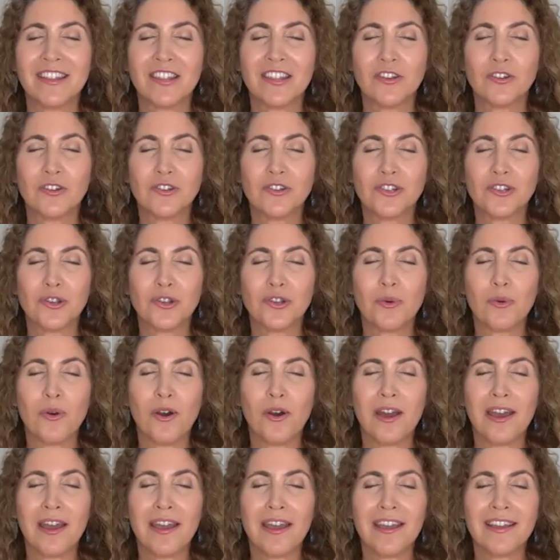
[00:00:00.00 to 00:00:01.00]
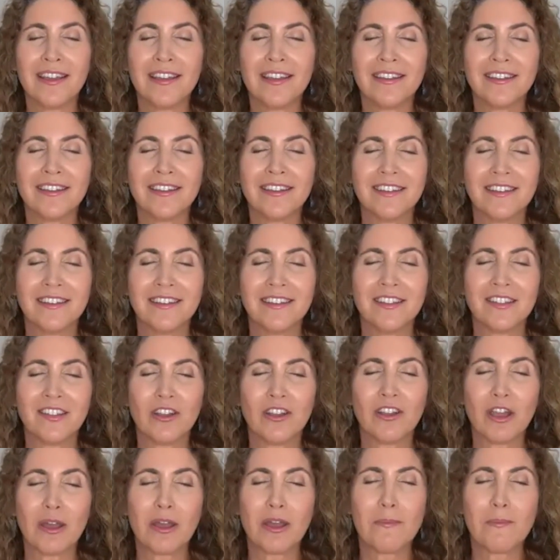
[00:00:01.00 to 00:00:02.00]
their joy,
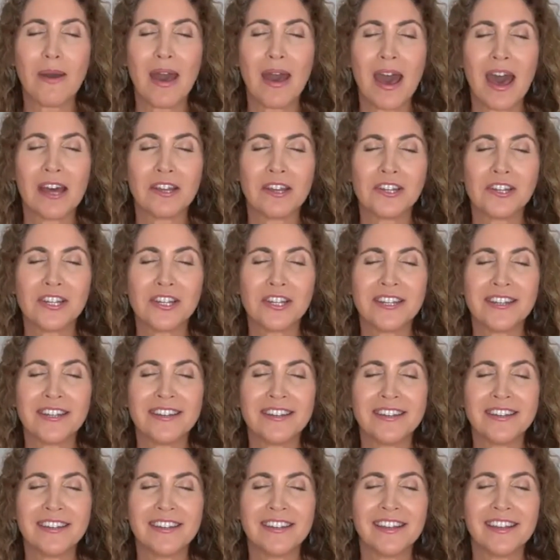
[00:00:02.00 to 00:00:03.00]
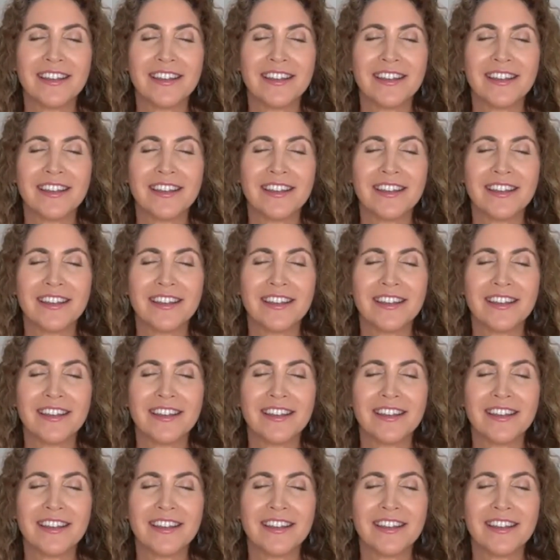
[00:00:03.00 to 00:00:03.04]
their compassion